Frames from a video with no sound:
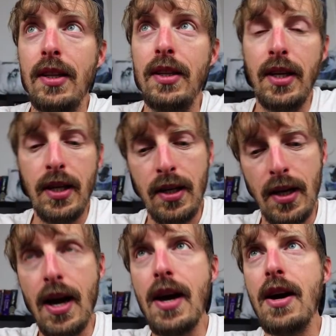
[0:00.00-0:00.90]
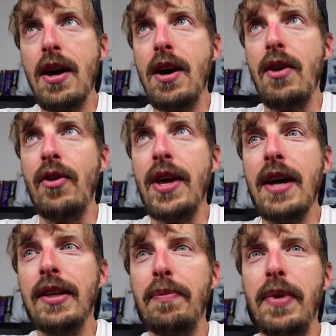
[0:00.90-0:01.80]
The
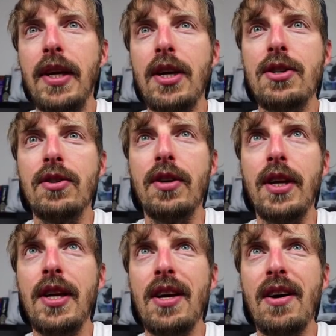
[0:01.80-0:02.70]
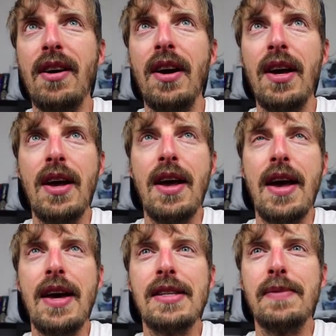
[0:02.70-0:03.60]
React application here
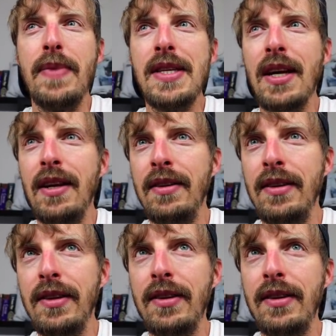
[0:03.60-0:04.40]
has basically